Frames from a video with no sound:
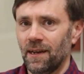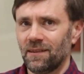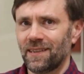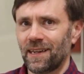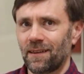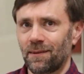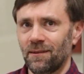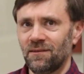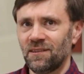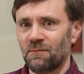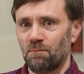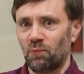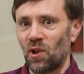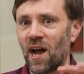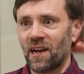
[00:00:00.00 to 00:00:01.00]
it's like they're
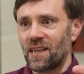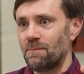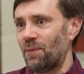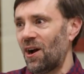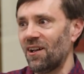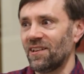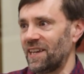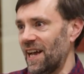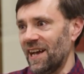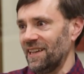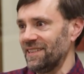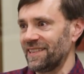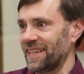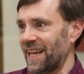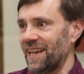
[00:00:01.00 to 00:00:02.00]
just blocky
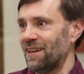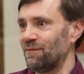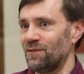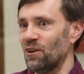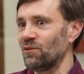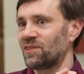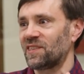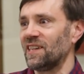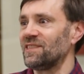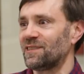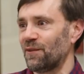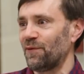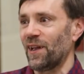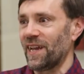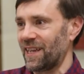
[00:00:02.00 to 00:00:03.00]
polygons. Like I have no sense
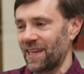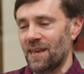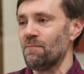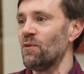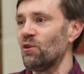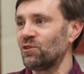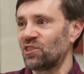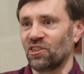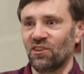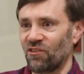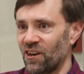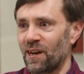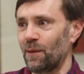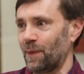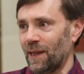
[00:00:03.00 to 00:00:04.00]
of like emotion or
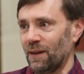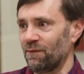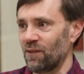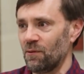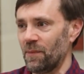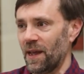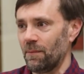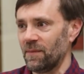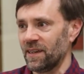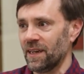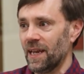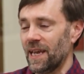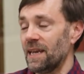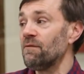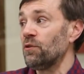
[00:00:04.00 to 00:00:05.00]
anything from them. And
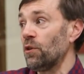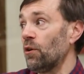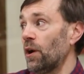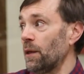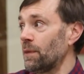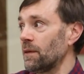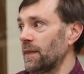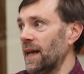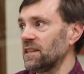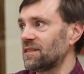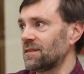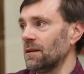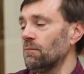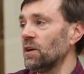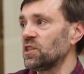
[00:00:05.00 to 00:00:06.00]
even though I think that's
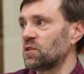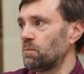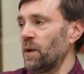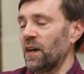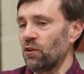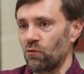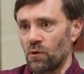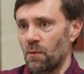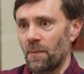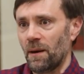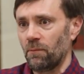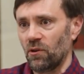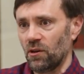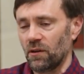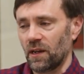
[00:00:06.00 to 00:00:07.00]
the much better
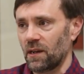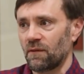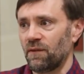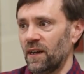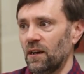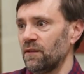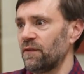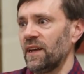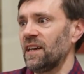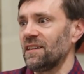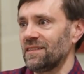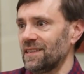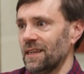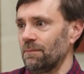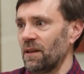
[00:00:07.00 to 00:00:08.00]
remembered like Final
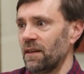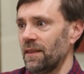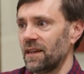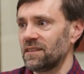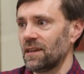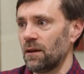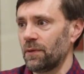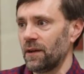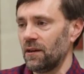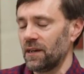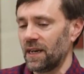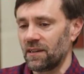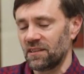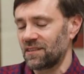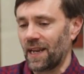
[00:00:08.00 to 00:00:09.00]
Fantasy, but that's out there, and
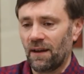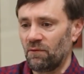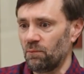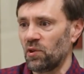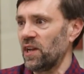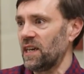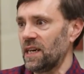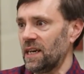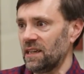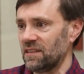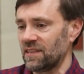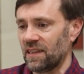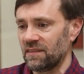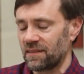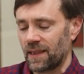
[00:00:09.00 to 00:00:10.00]
I just haven't played any
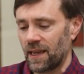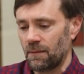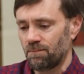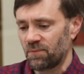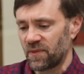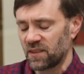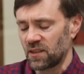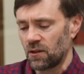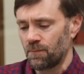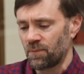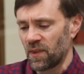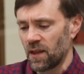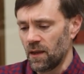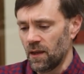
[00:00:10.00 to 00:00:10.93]
since then. So,